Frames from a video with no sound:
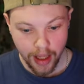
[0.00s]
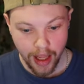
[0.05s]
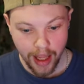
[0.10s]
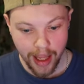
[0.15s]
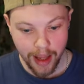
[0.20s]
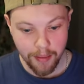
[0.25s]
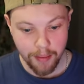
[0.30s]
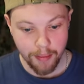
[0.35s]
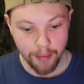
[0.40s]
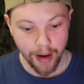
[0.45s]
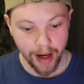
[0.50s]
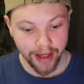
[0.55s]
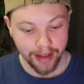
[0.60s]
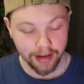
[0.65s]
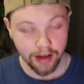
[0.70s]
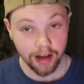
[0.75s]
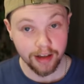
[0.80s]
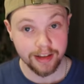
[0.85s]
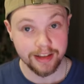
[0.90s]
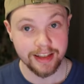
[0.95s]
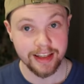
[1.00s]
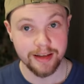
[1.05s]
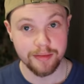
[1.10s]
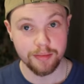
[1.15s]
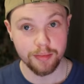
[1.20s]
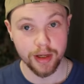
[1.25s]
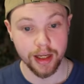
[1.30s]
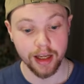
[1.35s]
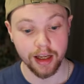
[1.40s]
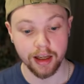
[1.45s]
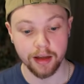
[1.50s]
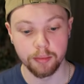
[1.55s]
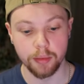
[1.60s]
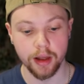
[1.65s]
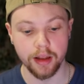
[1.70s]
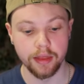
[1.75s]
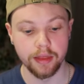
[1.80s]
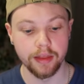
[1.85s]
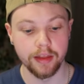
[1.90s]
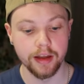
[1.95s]
it might not seem big,
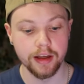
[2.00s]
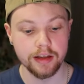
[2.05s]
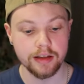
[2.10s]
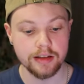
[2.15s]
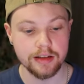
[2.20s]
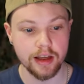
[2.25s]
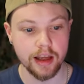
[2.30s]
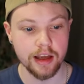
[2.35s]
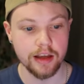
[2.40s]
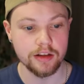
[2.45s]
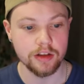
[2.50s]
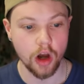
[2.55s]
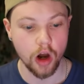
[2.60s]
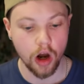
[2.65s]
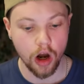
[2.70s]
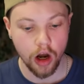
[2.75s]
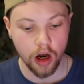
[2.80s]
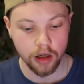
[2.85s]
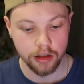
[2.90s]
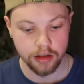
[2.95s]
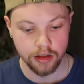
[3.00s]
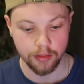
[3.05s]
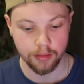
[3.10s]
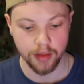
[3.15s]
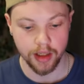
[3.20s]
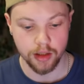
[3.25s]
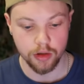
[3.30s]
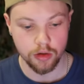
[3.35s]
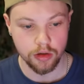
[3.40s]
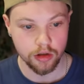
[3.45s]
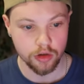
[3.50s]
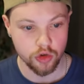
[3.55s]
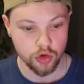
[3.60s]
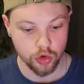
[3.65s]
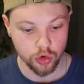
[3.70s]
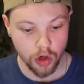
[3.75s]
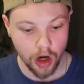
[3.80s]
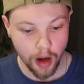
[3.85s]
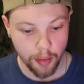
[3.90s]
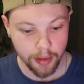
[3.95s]
but this is awesome that you can
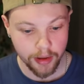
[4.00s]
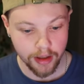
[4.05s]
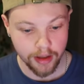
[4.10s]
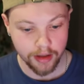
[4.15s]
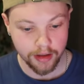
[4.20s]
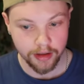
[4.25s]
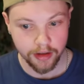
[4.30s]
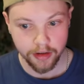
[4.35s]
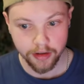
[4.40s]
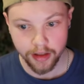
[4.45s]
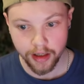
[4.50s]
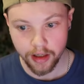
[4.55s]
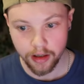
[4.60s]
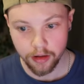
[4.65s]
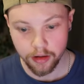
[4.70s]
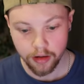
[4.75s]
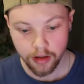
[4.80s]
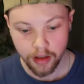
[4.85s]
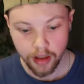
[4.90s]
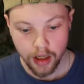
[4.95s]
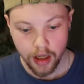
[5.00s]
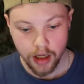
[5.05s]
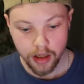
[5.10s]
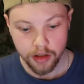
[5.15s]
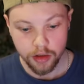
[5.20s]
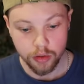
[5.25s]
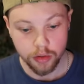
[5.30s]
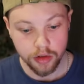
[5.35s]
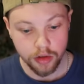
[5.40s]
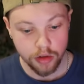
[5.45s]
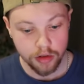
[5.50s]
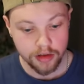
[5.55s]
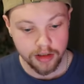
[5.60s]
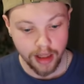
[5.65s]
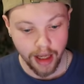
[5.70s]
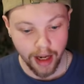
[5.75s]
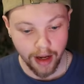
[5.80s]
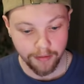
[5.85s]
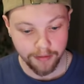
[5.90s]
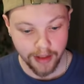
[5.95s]
drop it in here now. You used to
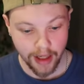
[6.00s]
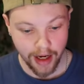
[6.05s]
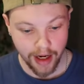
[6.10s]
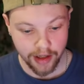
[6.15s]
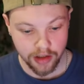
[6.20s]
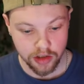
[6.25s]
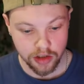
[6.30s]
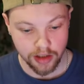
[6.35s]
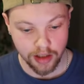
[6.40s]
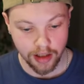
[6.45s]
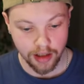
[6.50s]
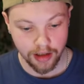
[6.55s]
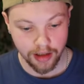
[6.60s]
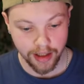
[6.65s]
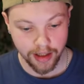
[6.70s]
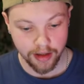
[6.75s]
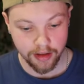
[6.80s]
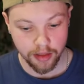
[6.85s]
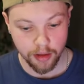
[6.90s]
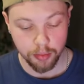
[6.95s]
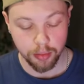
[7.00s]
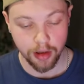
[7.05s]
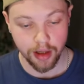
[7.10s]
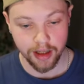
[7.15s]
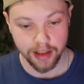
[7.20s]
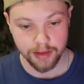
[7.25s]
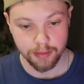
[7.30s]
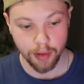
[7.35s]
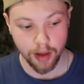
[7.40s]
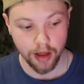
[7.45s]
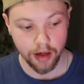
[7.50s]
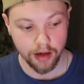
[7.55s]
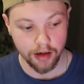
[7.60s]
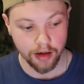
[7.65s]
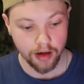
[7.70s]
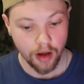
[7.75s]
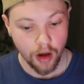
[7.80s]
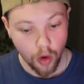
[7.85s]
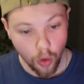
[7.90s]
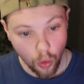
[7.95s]
have to actually click the plus
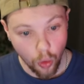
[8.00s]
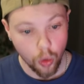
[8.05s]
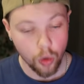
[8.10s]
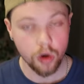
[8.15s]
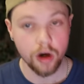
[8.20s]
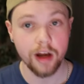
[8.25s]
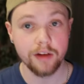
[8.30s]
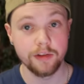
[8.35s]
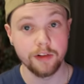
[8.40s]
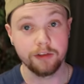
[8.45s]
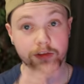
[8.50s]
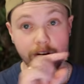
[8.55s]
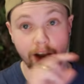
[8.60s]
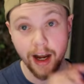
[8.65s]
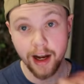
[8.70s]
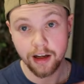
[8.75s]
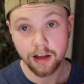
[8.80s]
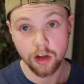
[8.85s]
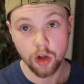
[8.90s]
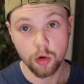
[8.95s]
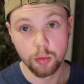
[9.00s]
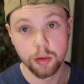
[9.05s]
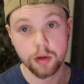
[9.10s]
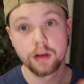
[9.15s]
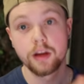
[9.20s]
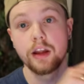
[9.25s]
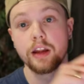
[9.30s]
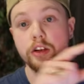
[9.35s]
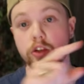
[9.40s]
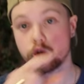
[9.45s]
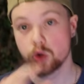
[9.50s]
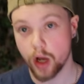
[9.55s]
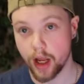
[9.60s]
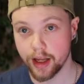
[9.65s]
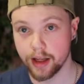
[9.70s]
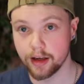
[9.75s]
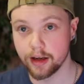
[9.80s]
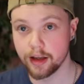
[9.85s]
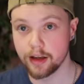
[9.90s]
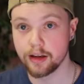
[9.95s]
button or have a file open and
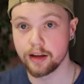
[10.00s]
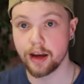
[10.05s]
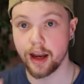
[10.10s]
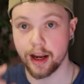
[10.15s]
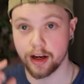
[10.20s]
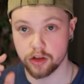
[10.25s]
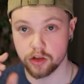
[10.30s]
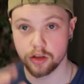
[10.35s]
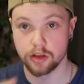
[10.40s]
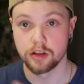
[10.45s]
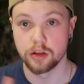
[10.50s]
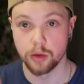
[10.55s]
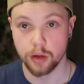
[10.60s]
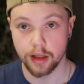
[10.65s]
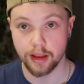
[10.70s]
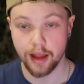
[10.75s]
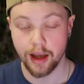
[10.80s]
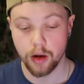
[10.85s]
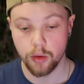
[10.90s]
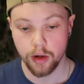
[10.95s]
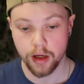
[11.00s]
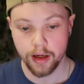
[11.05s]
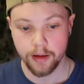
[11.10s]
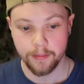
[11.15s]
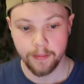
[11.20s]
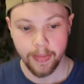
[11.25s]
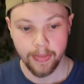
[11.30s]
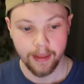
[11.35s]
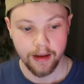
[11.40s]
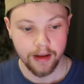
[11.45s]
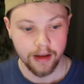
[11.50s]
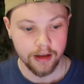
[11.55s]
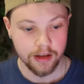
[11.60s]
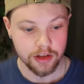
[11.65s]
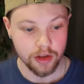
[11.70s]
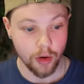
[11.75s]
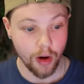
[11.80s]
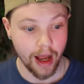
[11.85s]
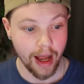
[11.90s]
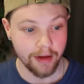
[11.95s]
drag it in and actually do it that way.
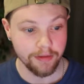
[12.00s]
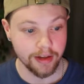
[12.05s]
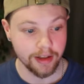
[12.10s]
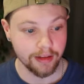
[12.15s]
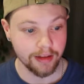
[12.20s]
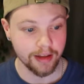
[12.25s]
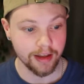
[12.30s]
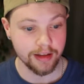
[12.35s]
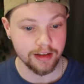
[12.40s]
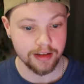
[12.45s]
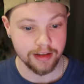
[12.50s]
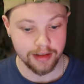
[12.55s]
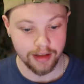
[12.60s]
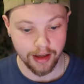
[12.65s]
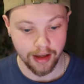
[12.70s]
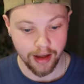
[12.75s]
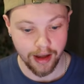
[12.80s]
So having this